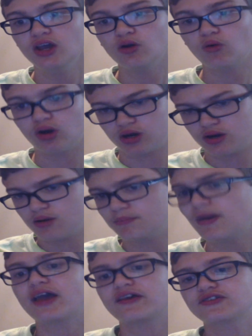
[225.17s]
or
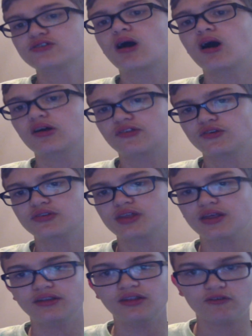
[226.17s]
MySQL, and so
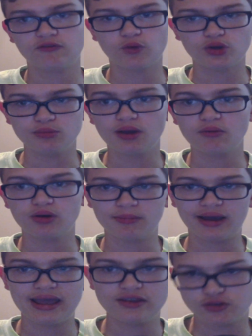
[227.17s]
then therefore you might want to
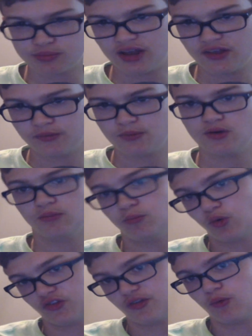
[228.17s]
buy Enterprise for
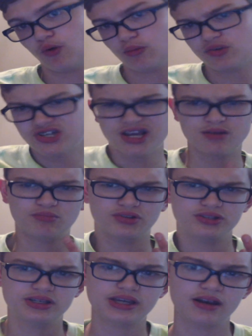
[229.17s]
more support, which I
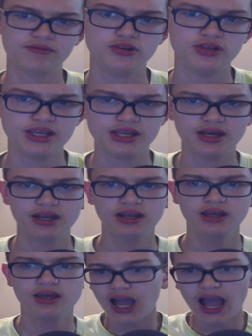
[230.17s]
completely get if you need it.
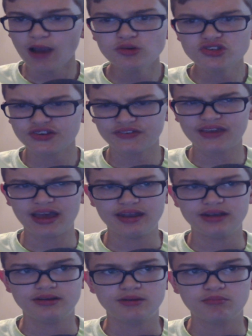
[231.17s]
I would just get
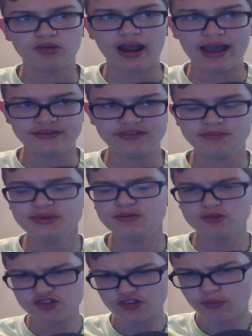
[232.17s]
MariaDB,
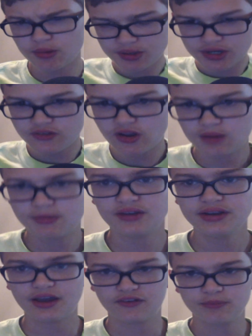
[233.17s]
which is the one we're going to talk about
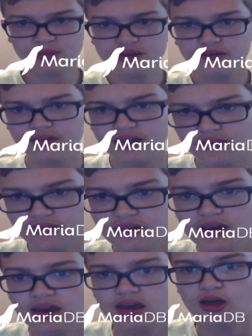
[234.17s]
next, because it's
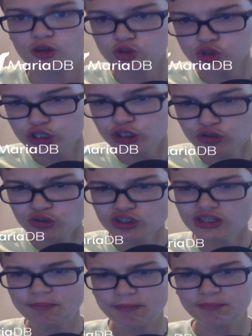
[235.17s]

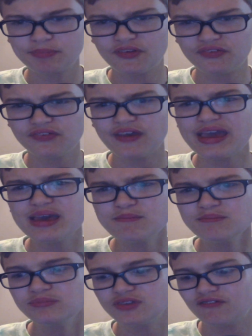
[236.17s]
literally the
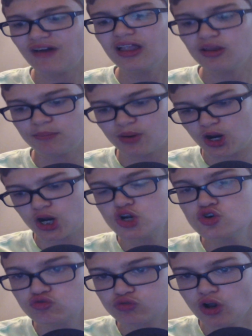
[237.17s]
same developer
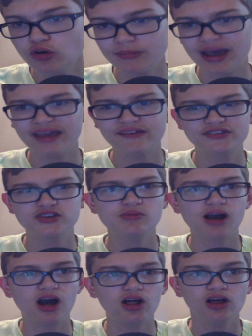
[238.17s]
who wrote
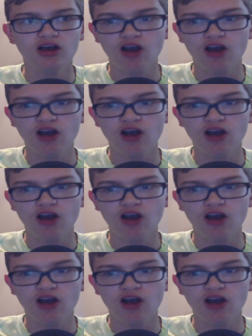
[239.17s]
MySQL,